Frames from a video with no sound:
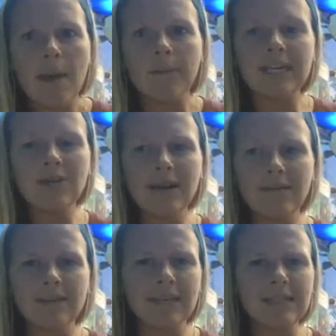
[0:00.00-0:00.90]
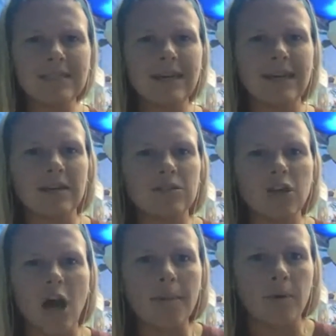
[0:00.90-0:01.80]
But then you have things like
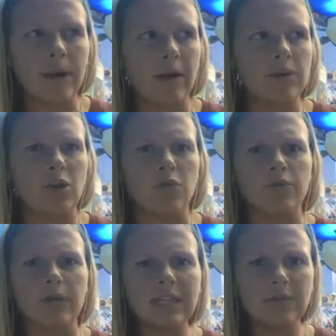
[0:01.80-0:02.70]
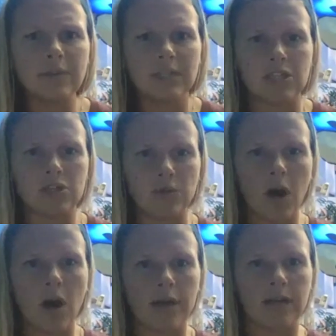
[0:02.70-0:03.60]
Tupperware, which are really, really
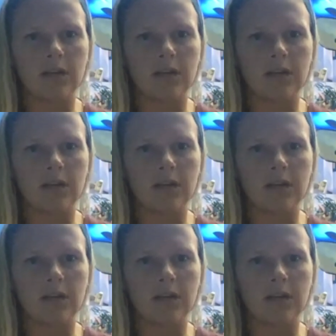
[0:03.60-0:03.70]
strong